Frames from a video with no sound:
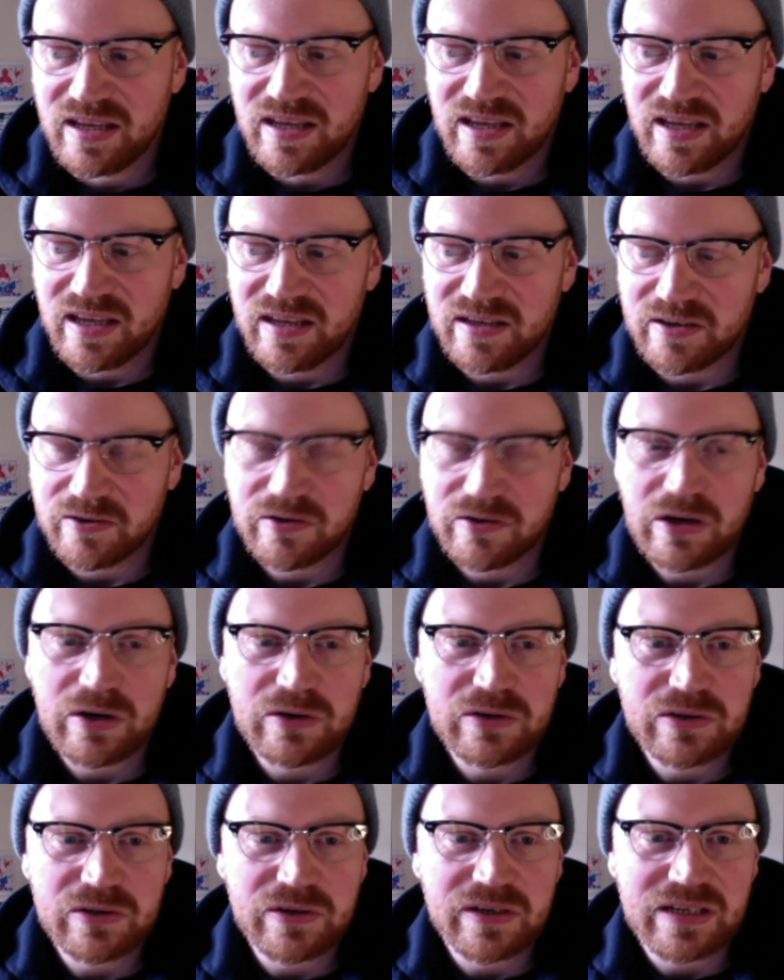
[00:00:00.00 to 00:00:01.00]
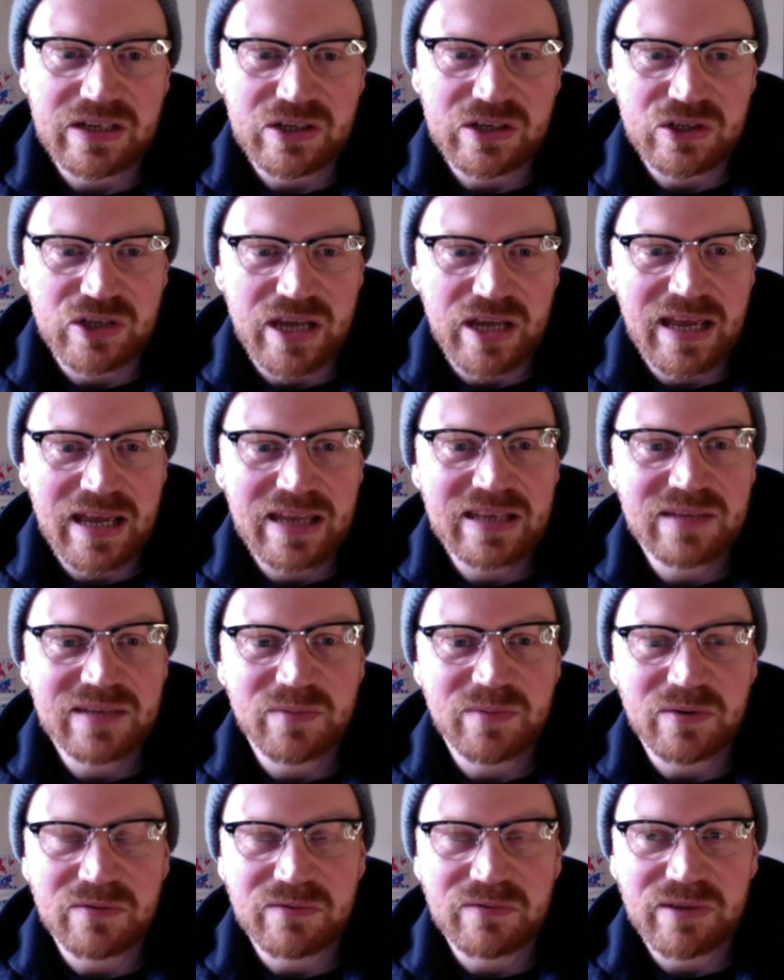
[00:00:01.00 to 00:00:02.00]
in the ground or in a shed,
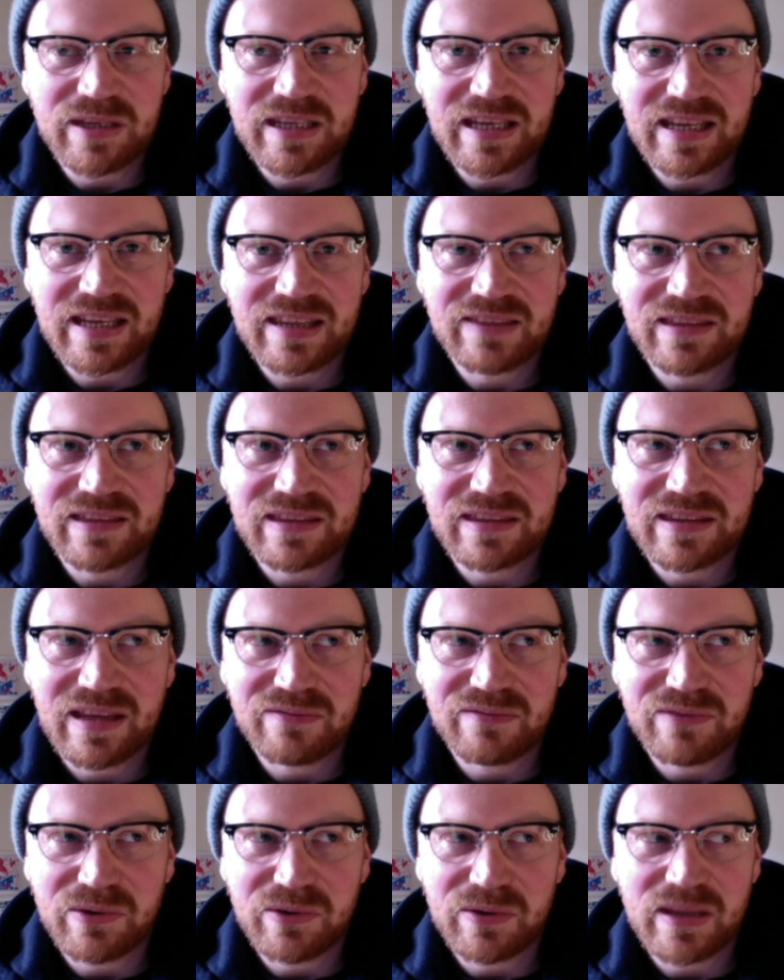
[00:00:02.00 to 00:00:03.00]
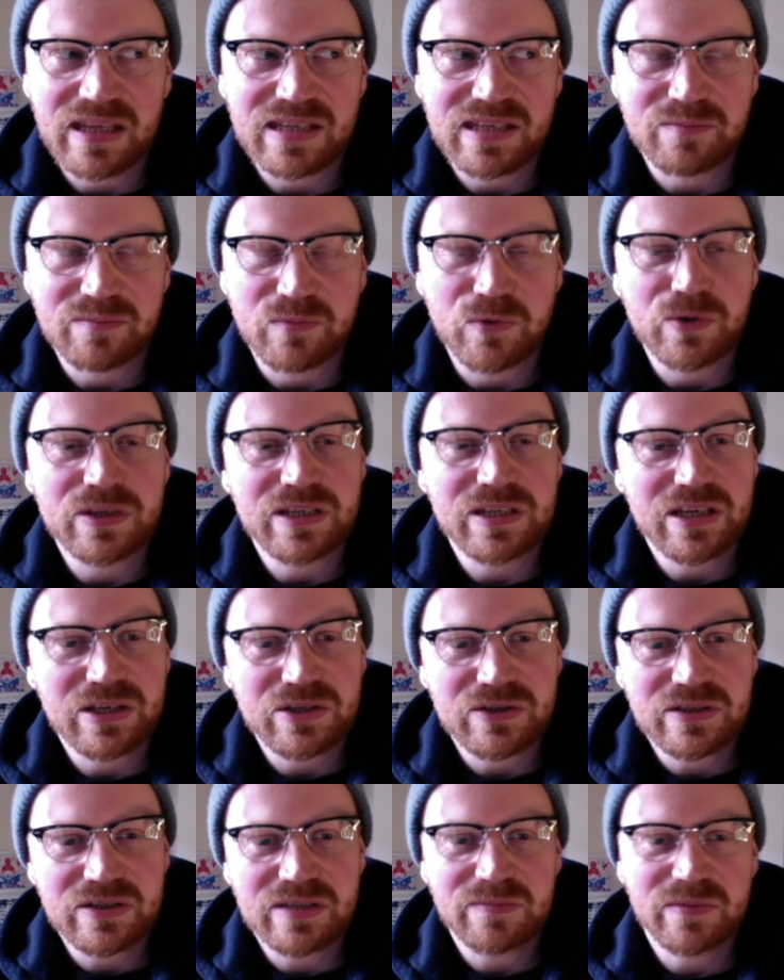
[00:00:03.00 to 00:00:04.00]
but really I, I feel that's more
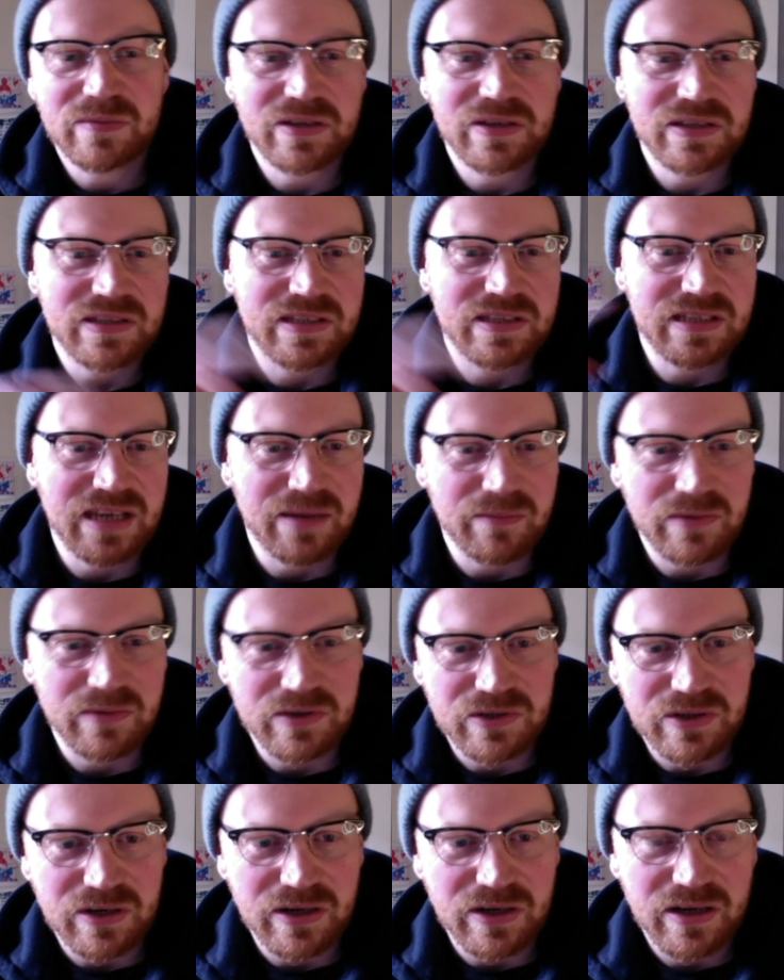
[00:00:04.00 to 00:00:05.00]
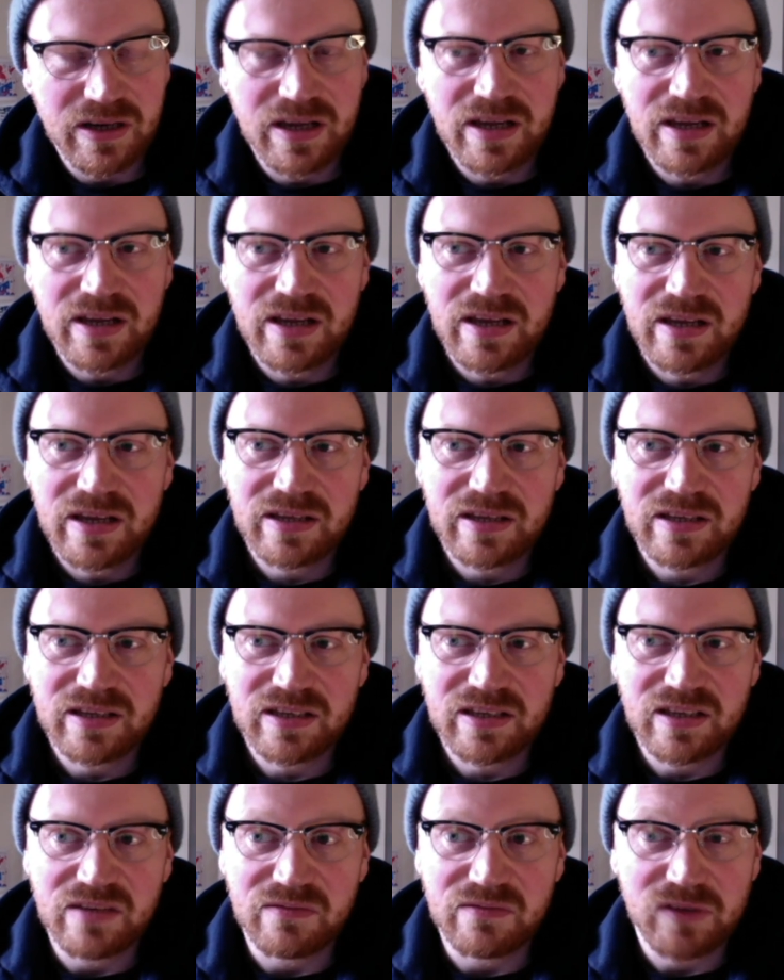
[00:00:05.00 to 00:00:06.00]
dangerous because the temperature
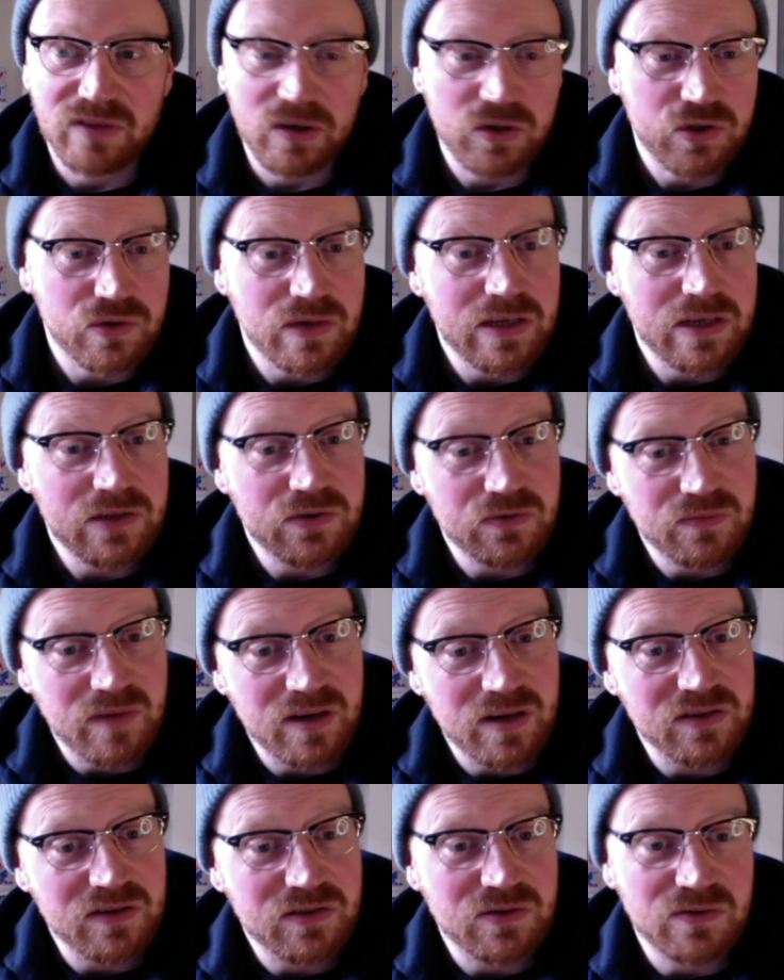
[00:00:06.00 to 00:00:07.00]
can fluctuate so much.